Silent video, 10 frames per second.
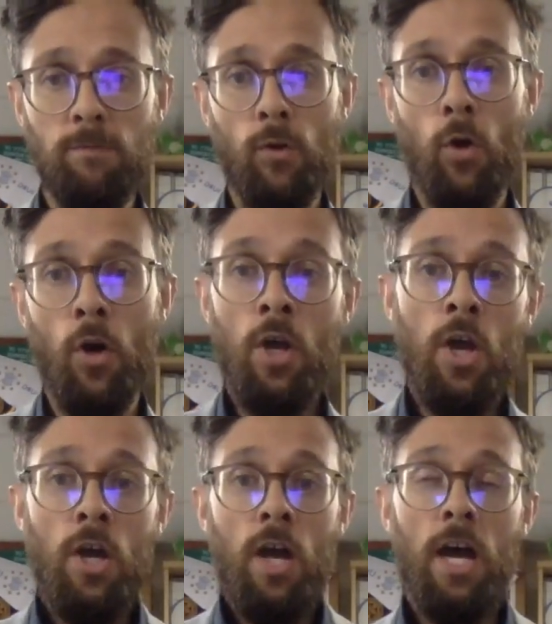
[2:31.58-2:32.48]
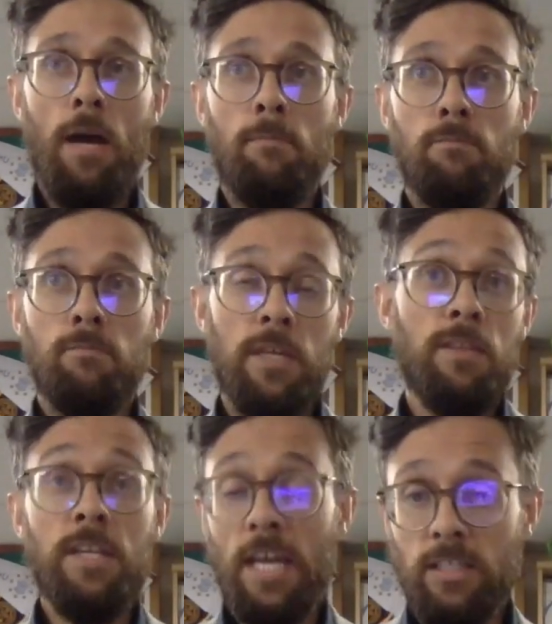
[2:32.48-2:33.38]
for in
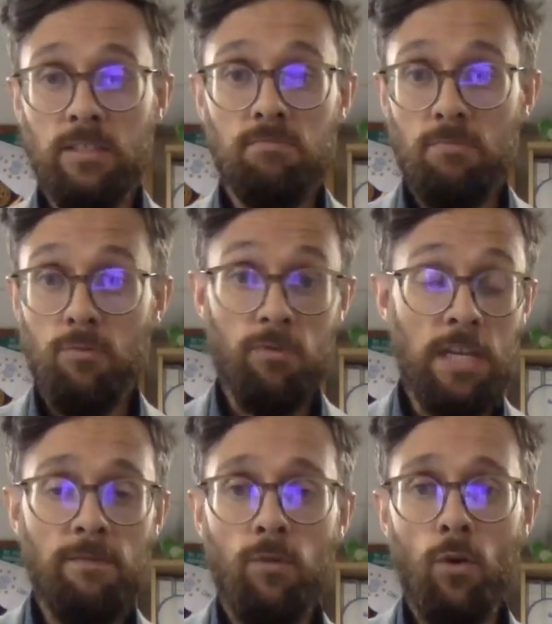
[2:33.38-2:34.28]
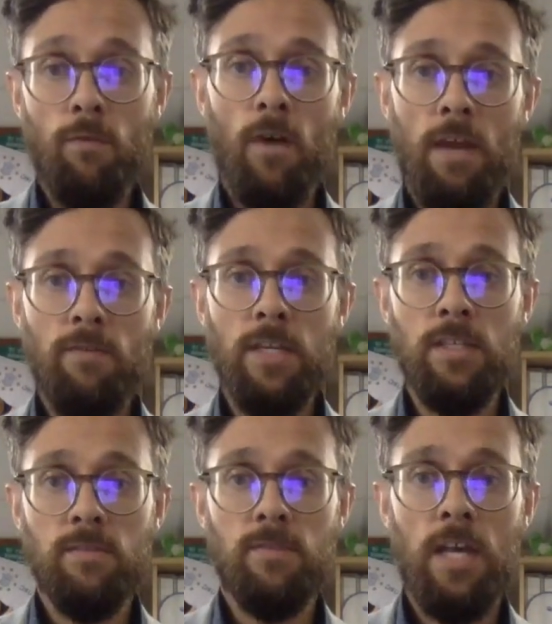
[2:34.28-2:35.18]
the next 3, 4, 5
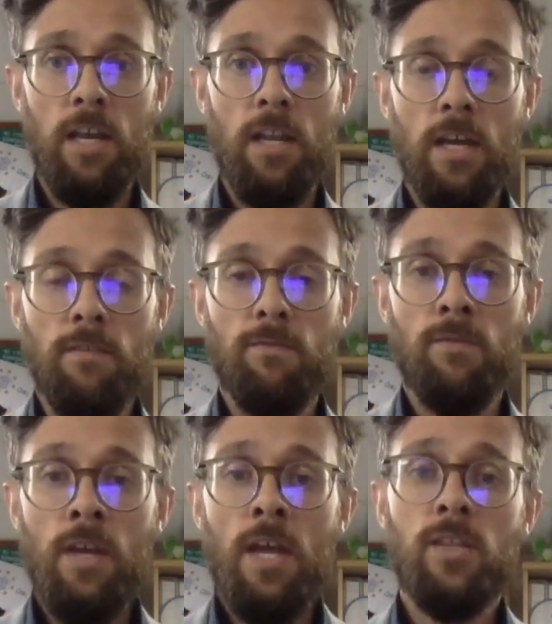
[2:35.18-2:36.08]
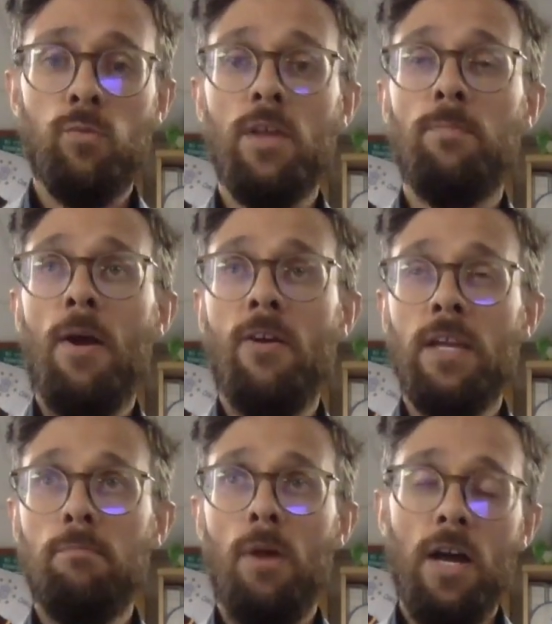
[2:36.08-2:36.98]
years of their life. It's worth bearing
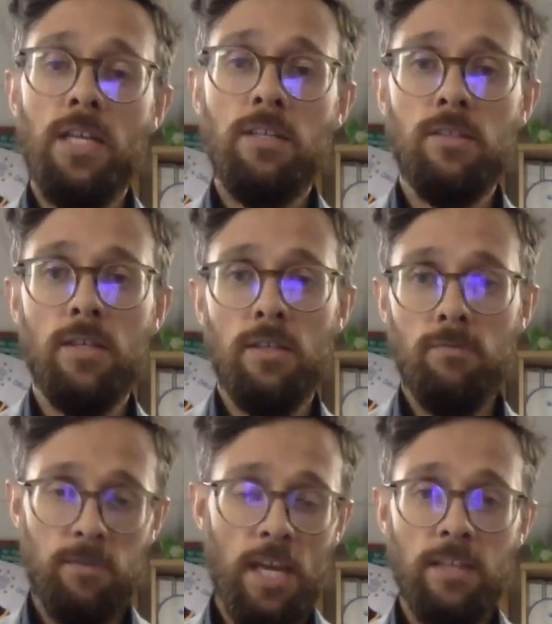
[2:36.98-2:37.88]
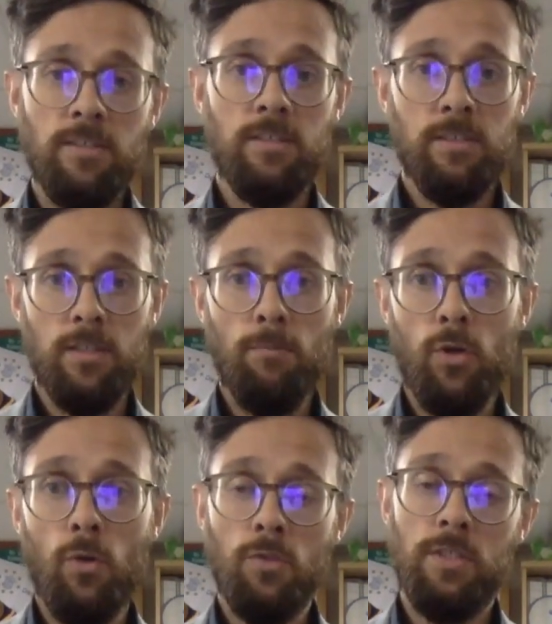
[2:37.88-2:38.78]
in mind that, yes, some
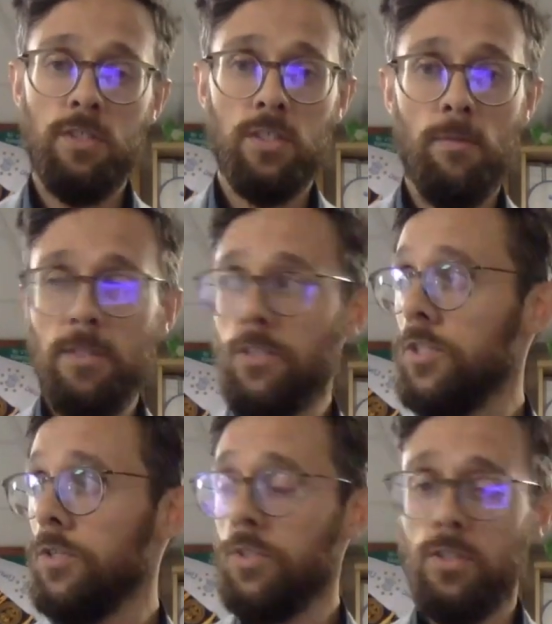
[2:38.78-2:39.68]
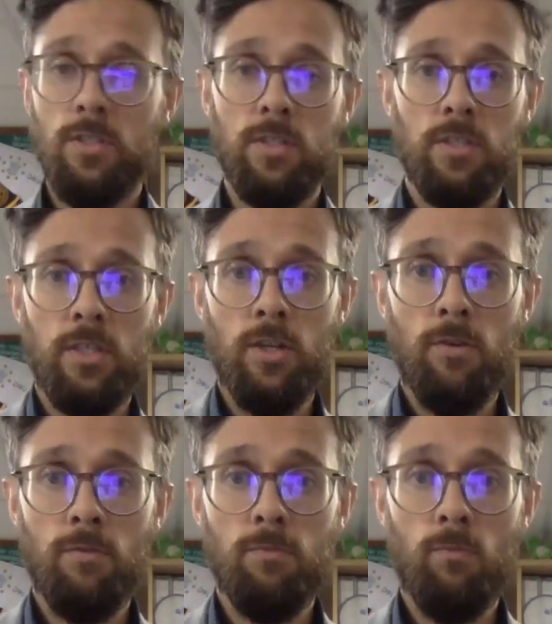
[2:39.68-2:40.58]
courses and some institutions,
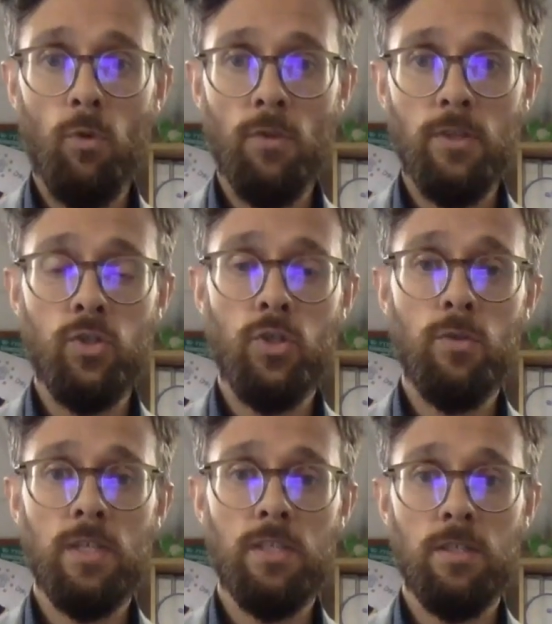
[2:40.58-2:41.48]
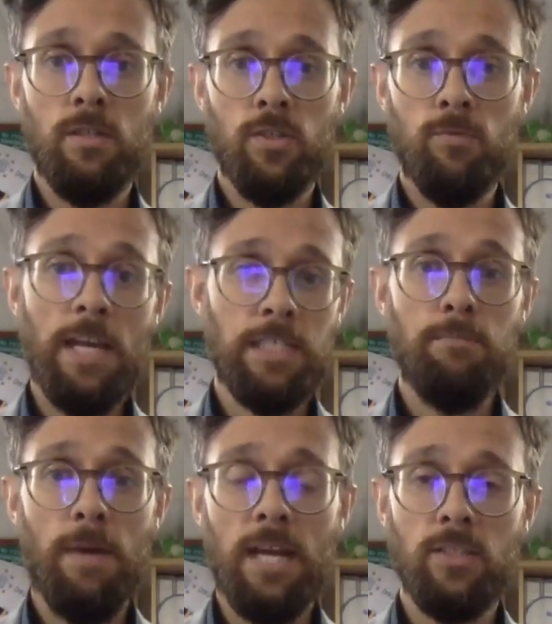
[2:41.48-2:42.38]
what you choose has a direct
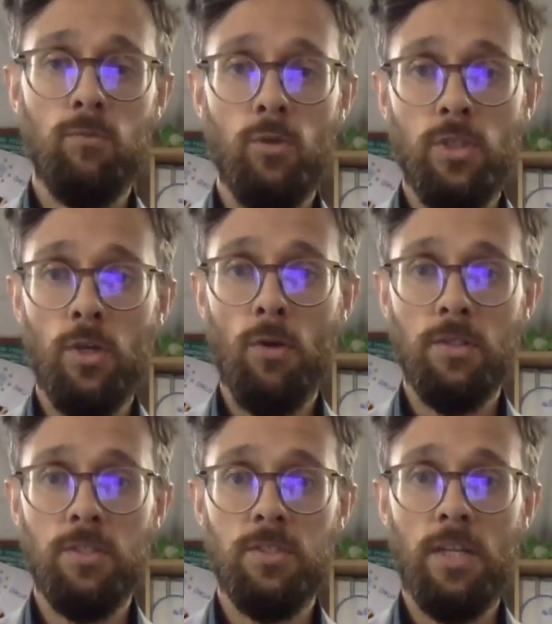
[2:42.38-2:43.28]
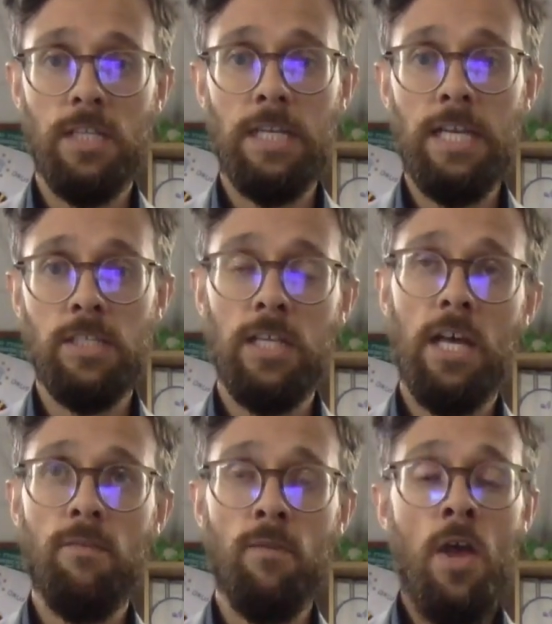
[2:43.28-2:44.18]
impact on what you go on to study in later
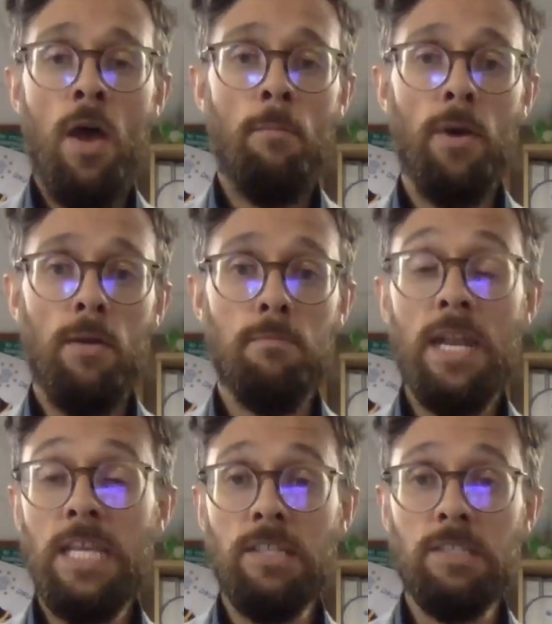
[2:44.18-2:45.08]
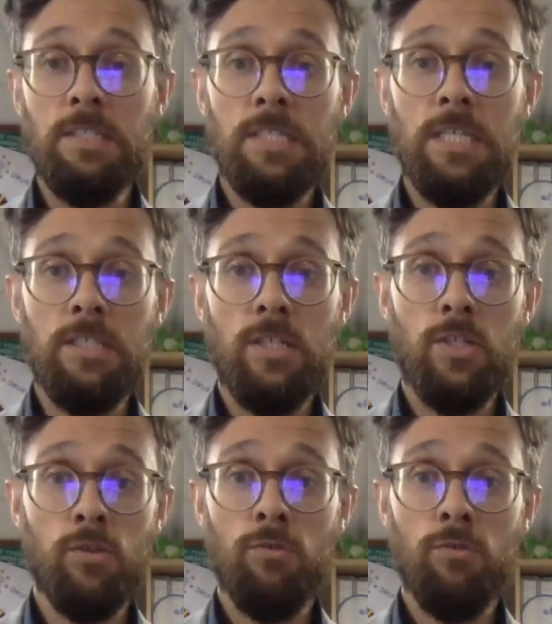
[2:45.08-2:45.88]
life. But in many instances, a degree